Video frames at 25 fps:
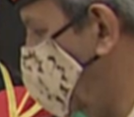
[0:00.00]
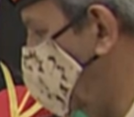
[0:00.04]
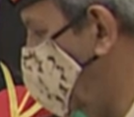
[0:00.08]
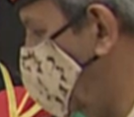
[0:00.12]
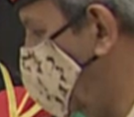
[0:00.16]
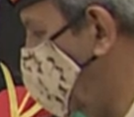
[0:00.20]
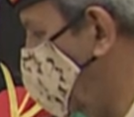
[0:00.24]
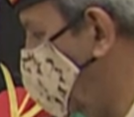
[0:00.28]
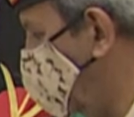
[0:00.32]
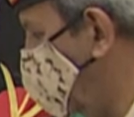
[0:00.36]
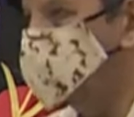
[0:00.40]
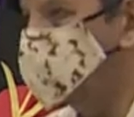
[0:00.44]

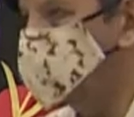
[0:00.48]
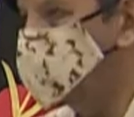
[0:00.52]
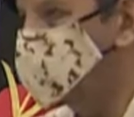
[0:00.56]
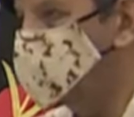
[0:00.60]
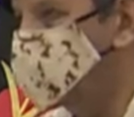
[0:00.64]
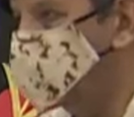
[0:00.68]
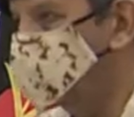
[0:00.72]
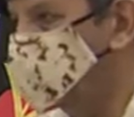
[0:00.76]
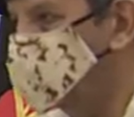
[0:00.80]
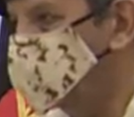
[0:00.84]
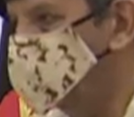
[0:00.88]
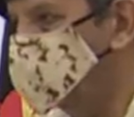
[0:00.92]

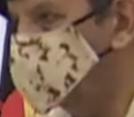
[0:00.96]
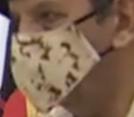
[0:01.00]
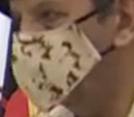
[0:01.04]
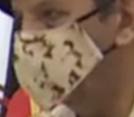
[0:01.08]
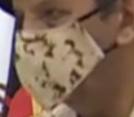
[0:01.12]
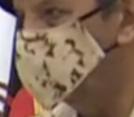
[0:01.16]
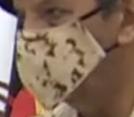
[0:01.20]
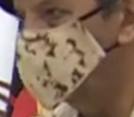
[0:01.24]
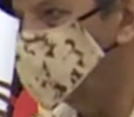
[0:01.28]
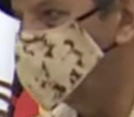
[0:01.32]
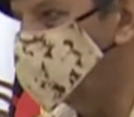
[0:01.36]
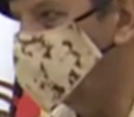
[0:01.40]

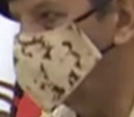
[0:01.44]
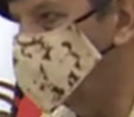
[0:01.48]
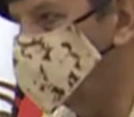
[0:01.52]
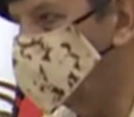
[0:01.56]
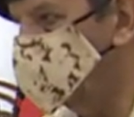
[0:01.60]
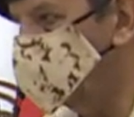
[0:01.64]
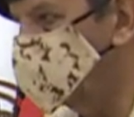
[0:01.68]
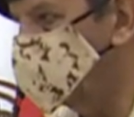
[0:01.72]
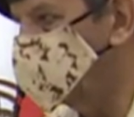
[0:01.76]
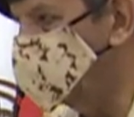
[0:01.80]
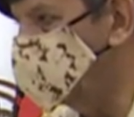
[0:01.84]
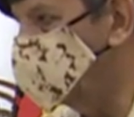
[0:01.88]

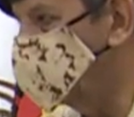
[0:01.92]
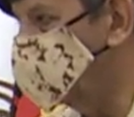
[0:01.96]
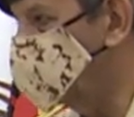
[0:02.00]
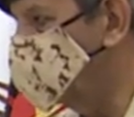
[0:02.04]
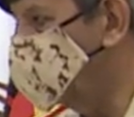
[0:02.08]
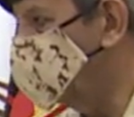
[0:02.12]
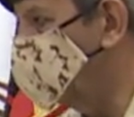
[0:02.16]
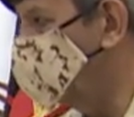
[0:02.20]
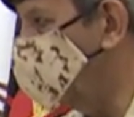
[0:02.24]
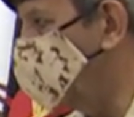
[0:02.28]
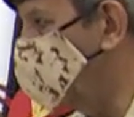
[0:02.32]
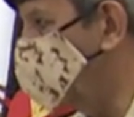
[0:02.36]

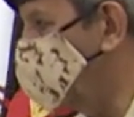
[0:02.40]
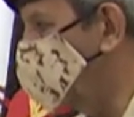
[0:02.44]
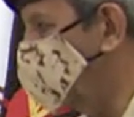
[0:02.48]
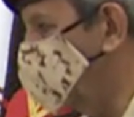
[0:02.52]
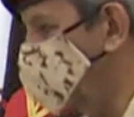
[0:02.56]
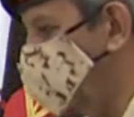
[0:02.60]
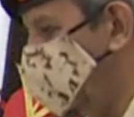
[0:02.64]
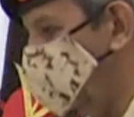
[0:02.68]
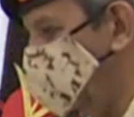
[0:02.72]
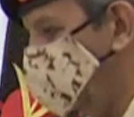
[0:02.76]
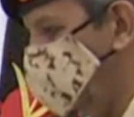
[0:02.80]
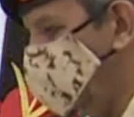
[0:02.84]

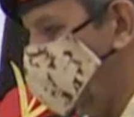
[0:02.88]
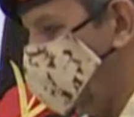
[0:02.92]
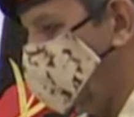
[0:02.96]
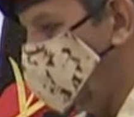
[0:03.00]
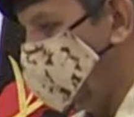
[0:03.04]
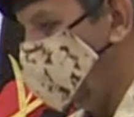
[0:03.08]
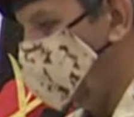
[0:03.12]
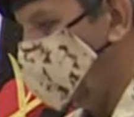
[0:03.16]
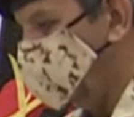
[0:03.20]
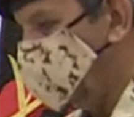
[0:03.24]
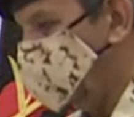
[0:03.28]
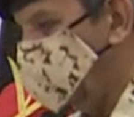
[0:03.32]

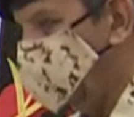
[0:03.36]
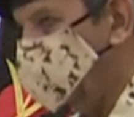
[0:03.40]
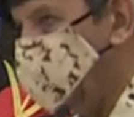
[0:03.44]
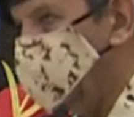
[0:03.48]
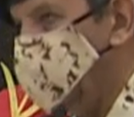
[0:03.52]
[no speech]